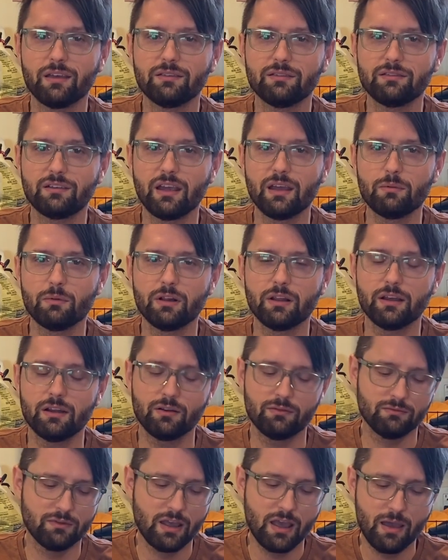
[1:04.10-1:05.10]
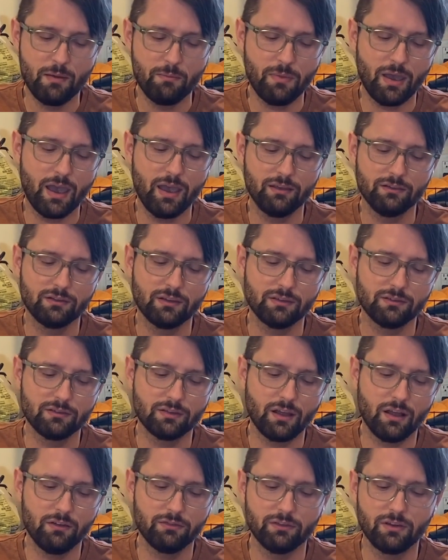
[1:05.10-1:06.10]
stable? It pegs
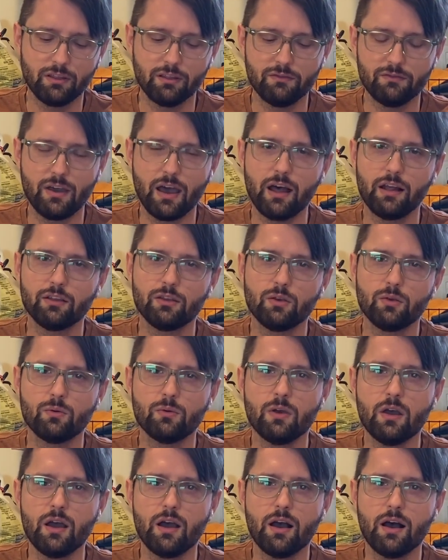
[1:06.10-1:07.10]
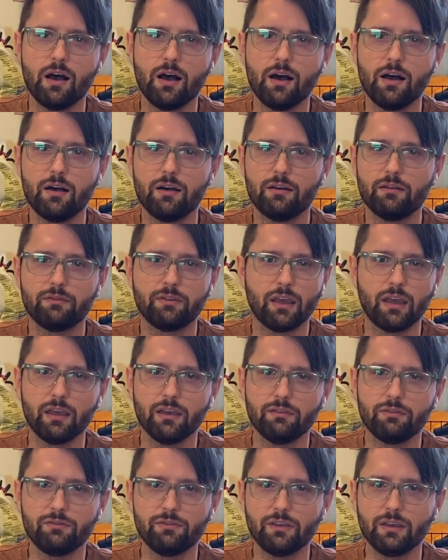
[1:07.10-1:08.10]
itself to the value of
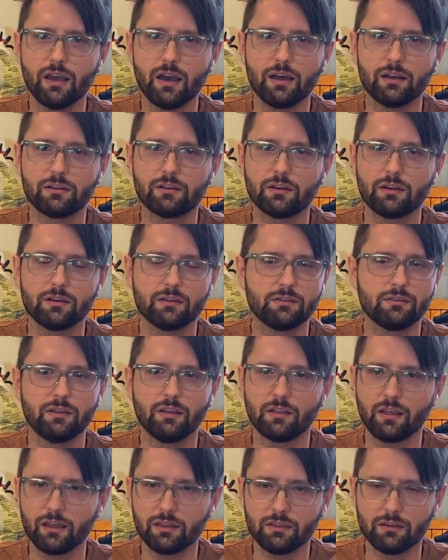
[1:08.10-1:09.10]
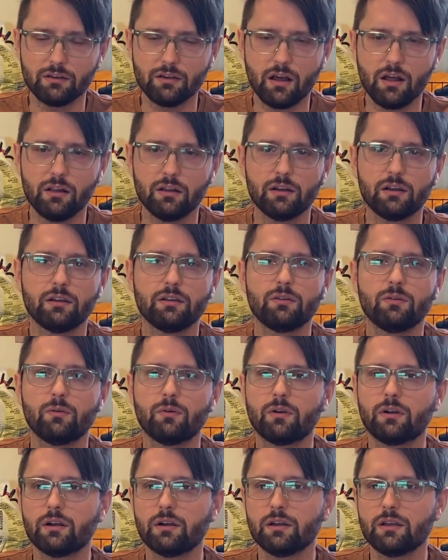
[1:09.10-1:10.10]
a fiat currency like the dollar
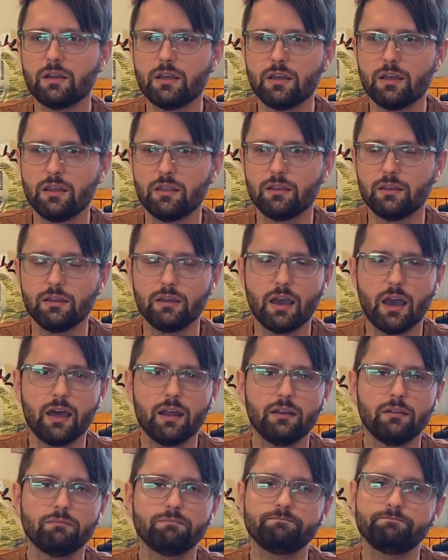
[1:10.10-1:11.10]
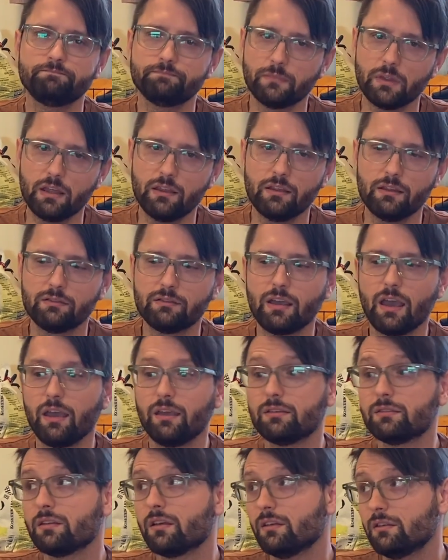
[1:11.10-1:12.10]
or the yen, in this
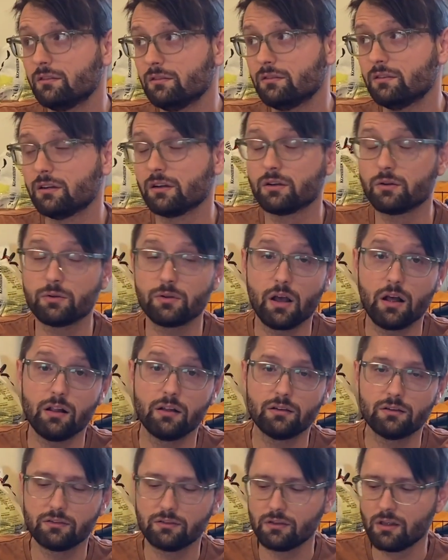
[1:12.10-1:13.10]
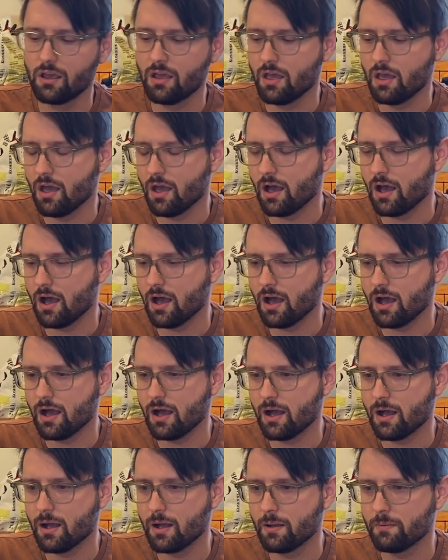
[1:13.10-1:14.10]
case, $0.
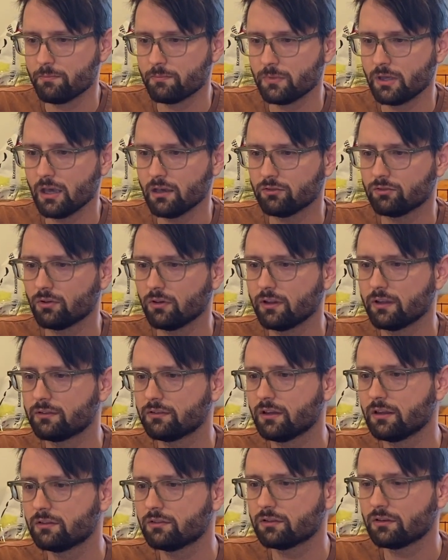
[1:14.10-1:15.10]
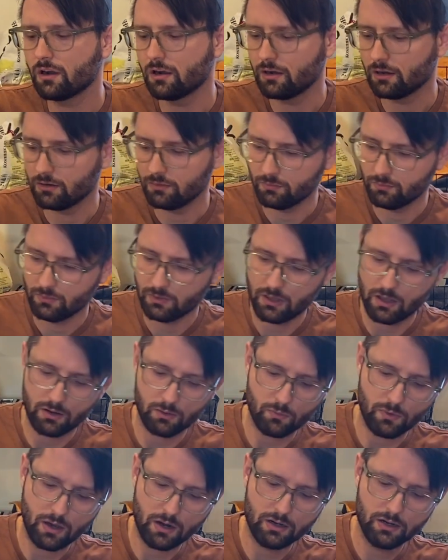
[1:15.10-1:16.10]
So let's get started. We got our
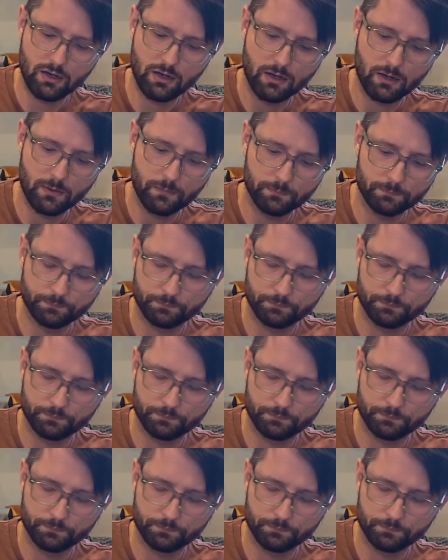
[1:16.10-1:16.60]
water here.